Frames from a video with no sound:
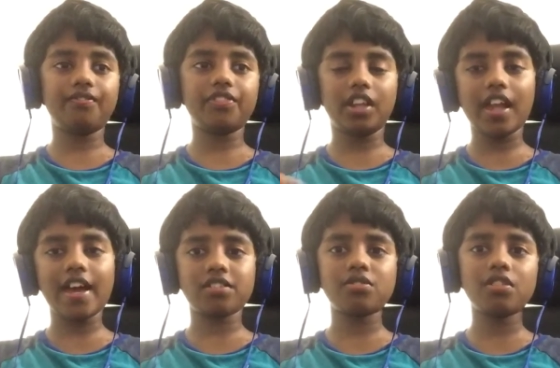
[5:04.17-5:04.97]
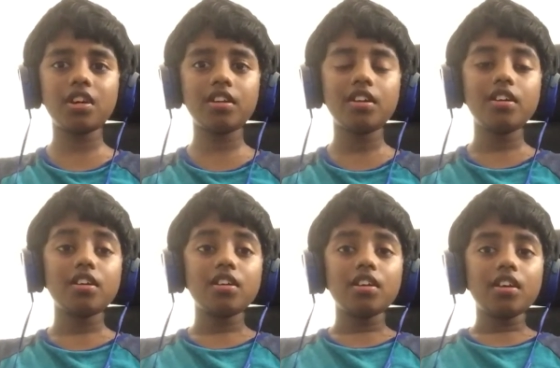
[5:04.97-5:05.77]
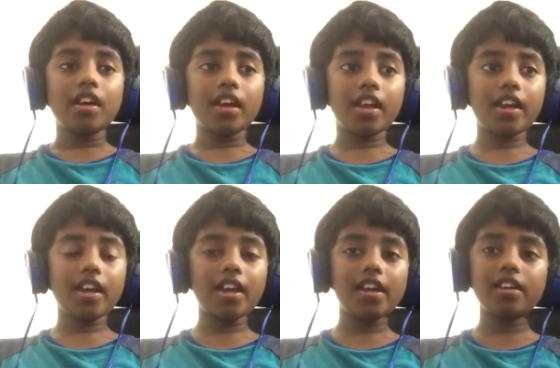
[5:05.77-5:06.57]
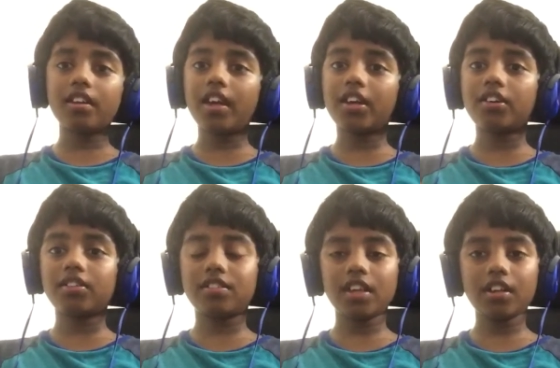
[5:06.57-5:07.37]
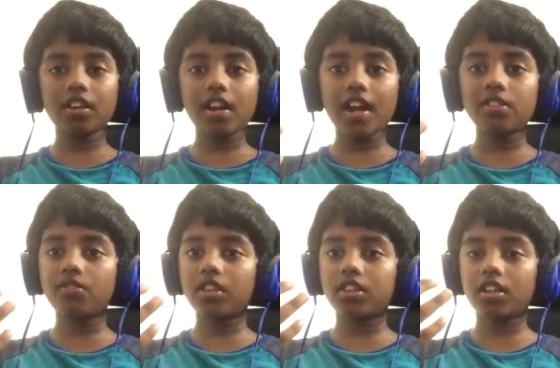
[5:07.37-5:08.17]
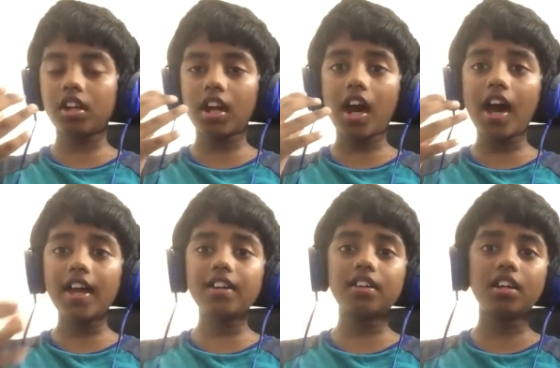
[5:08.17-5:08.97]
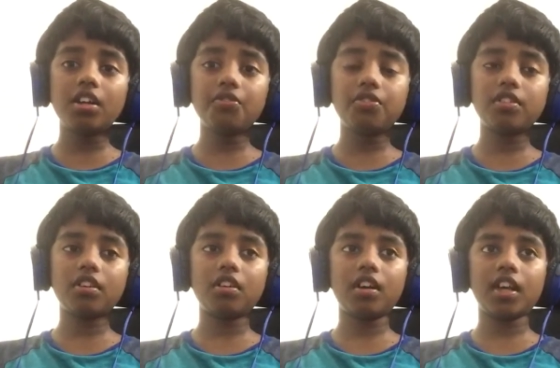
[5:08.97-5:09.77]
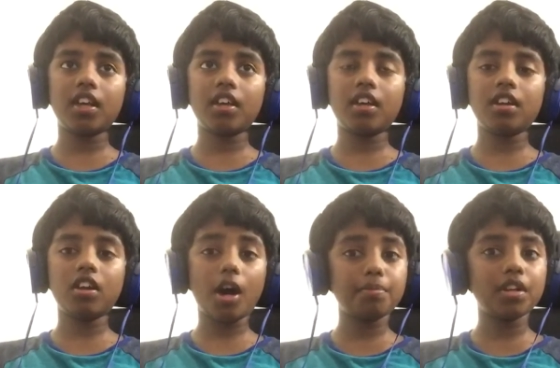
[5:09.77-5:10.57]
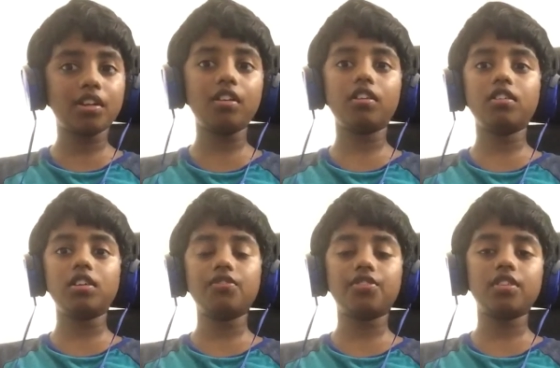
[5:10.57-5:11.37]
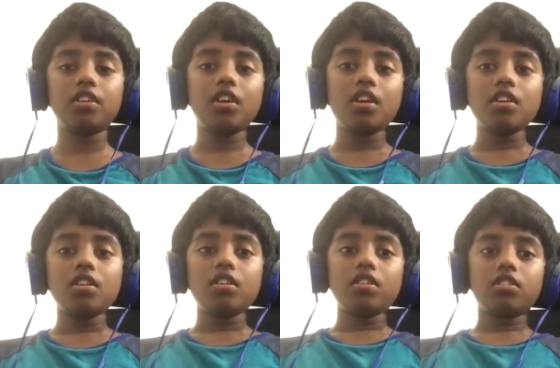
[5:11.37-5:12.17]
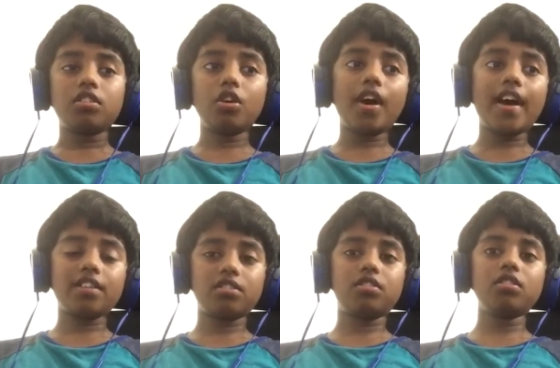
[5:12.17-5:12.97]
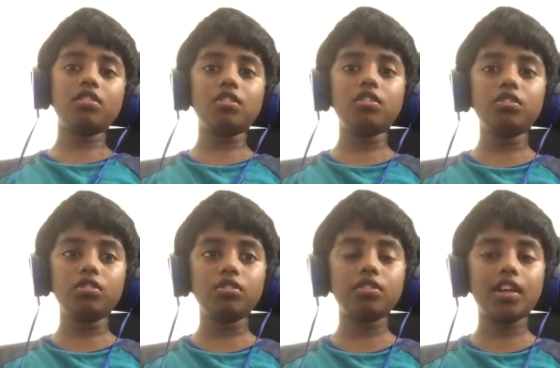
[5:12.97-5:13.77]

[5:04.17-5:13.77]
the last one. And it could synchronize with your eye nerves and optical nerves so as to